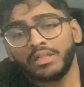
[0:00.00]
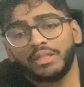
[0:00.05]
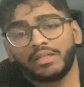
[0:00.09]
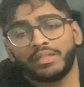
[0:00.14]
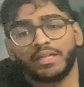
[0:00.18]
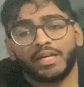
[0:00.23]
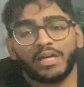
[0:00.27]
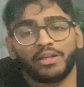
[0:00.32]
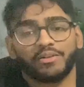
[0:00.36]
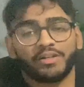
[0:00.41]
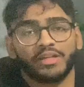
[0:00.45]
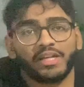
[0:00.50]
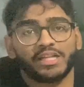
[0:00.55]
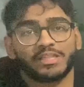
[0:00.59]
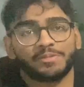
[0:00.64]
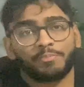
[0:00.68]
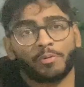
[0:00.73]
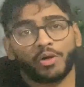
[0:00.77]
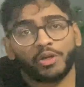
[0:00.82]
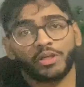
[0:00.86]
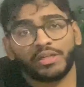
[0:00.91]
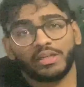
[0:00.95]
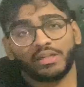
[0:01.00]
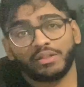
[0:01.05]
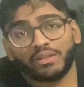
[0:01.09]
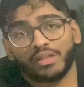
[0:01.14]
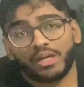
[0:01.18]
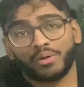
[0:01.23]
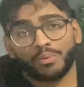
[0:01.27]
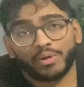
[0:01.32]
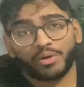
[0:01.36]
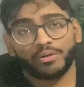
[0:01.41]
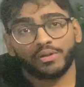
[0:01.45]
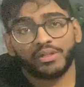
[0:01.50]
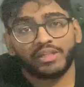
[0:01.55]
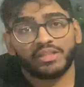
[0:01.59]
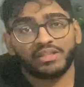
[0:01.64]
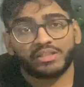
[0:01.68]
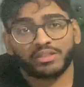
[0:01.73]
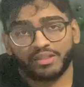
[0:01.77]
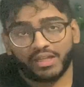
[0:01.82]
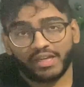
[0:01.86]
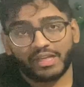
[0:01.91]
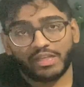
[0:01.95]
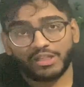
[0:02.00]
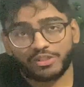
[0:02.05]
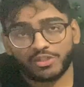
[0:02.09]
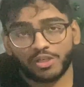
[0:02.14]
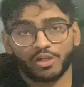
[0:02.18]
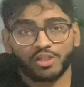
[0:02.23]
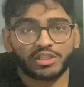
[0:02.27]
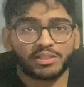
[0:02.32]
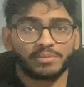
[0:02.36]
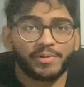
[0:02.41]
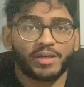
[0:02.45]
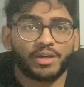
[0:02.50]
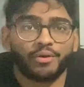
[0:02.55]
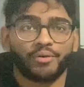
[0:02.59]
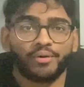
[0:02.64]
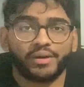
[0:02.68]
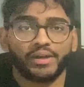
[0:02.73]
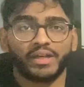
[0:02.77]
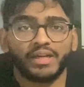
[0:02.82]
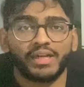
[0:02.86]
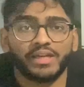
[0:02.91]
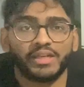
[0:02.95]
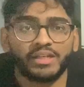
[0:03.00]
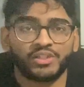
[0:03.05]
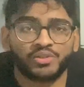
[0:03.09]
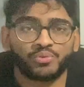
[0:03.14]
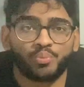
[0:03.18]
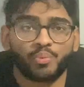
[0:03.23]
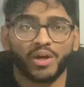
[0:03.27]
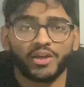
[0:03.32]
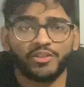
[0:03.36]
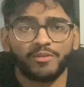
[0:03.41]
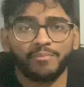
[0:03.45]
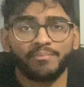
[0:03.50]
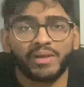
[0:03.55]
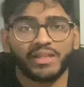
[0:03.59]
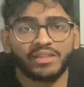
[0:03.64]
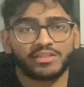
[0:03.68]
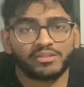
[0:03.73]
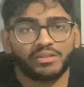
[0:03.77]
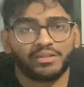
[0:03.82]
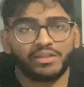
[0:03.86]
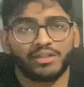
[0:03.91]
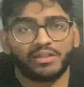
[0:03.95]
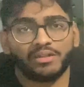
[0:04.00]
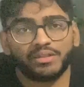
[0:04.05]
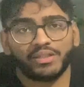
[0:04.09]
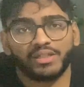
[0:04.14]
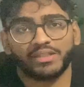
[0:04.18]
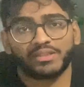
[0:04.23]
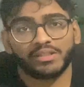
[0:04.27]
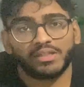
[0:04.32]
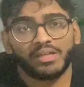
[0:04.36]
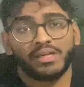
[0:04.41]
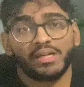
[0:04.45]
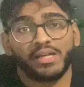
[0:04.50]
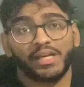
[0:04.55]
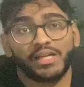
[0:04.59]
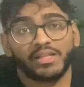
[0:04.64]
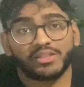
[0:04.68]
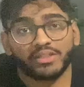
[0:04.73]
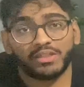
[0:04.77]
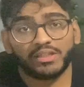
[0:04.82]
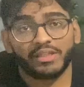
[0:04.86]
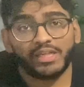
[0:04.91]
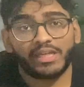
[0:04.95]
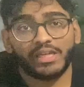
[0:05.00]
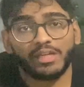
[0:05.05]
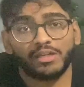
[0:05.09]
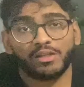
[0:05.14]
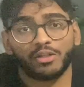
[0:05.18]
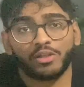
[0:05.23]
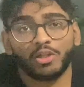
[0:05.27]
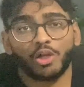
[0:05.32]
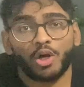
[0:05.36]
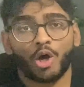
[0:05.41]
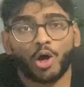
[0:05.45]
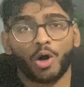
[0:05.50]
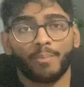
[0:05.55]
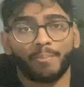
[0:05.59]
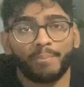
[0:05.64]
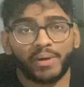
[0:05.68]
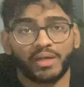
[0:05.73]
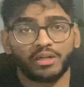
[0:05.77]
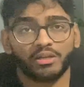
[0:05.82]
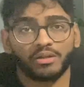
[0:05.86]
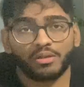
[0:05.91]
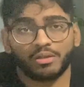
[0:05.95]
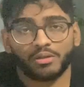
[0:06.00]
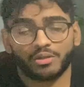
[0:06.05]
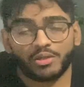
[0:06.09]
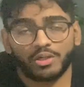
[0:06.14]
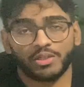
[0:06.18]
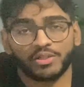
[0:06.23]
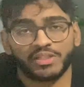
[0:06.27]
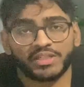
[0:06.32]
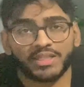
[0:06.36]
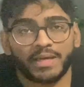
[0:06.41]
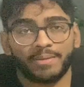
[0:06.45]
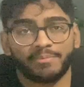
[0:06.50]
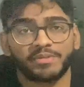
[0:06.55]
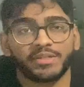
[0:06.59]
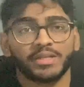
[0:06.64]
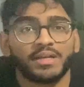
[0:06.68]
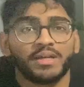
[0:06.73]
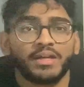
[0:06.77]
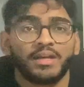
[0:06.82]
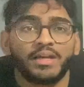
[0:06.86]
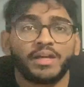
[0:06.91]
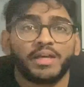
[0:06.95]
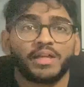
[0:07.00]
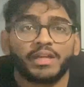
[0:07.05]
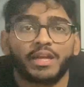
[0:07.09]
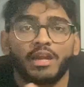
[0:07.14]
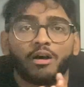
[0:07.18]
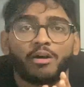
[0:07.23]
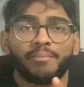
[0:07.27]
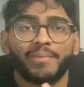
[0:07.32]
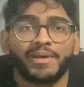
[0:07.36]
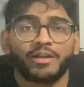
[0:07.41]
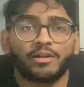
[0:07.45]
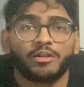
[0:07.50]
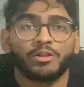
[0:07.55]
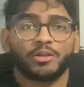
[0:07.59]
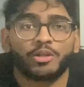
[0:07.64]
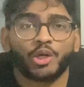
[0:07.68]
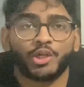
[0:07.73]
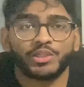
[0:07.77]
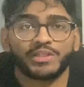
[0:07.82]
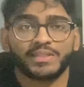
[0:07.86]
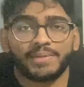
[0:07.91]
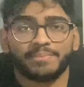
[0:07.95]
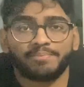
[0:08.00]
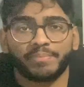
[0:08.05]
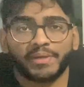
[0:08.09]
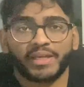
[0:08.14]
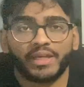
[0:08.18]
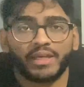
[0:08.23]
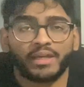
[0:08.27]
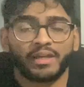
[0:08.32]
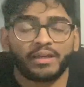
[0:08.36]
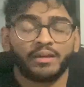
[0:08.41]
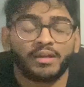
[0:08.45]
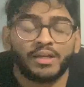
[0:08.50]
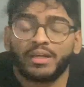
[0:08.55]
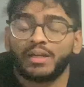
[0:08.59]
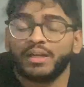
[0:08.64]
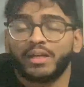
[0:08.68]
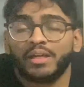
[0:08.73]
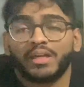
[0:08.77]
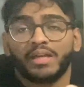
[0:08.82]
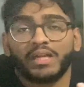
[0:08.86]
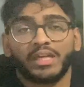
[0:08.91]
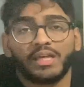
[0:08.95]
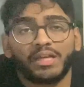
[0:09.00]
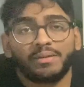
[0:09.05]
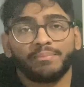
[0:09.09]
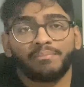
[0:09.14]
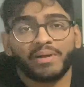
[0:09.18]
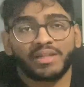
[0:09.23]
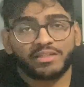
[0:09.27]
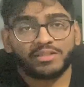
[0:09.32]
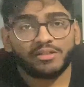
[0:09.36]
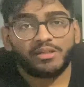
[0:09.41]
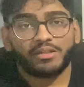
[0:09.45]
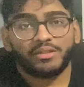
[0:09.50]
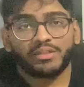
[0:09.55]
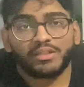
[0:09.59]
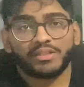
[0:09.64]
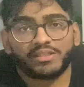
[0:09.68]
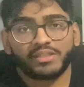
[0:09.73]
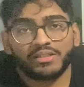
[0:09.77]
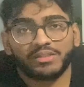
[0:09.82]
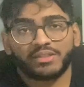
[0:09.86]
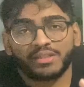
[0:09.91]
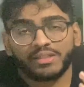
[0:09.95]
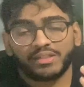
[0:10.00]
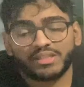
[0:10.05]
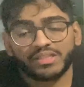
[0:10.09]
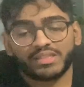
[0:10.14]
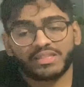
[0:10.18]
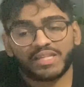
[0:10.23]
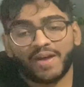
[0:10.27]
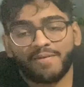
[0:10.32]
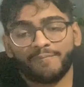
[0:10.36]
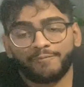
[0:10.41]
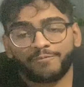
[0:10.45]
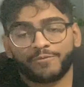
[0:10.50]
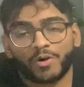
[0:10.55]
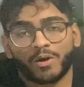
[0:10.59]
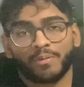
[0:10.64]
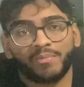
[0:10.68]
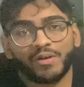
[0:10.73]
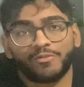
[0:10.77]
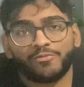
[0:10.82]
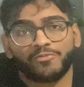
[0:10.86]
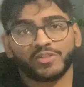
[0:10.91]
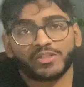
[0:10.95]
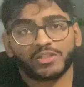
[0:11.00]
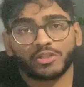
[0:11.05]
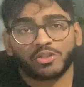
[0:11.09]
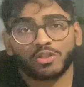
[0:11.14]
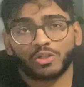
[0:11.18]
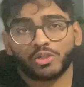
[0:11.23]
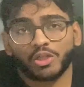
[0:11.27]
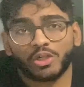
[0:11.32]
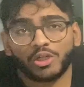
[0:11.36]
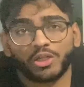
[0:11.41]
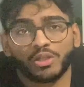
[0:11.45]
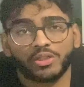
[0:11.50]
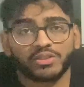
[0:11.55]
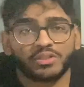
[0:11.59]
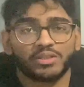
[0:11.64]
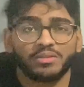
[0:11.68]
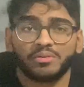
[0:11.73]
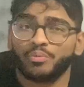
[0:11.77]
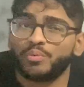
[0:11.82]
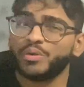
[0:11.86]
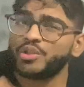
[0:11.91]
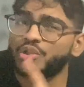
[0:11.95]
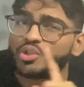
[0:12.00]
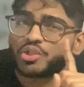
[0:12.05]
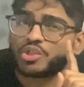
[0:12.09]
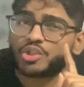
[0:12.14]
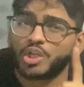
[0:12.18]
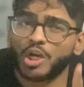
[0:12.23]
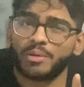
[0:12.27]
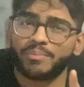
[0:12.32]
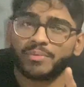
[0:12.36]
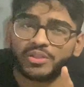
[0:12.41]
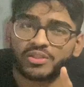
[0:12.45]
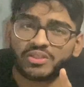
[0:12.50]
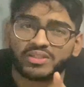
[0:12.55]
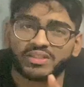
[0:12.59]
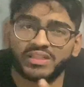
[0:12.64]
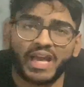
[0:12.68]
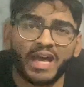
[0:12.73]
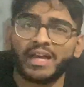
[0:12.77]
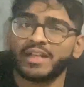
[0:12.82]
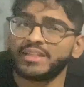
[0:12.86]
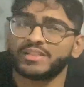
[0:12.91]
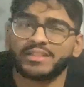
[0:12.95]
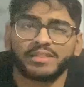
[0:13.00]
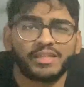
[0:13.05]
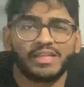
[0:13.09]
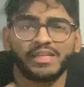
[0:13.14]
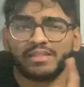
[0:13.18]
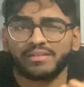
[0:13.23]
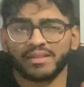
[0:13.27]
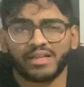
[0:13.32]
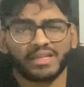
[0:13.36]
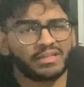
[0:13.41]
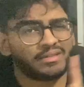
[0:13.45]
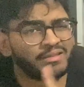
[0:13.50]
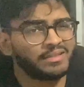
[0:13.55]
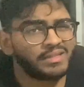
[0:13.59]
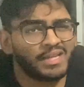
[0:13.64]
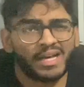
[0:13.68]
Now, the next point that we're going into that he talks about is whether mental illness is a legal or medical concept. Now, a medical concept being mental illnesses stem from a physical cause, which Thomas Scasz, he's like,